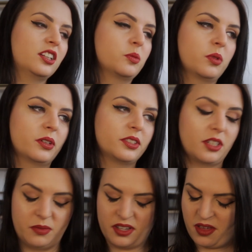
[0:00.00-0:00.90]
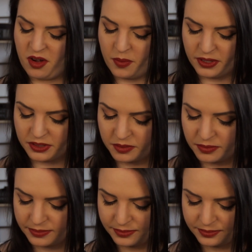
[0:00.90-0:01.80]
should probably tell my therapist.
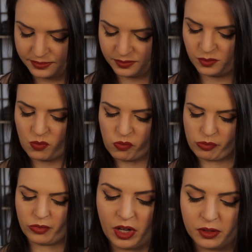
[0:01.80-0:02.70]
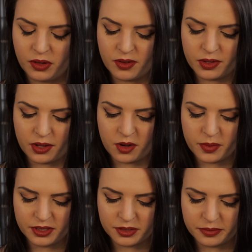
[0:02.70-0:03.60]
I don't have a
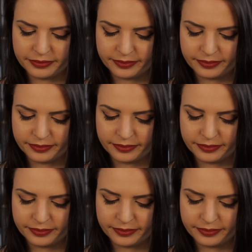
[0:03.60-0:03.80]
therapist. So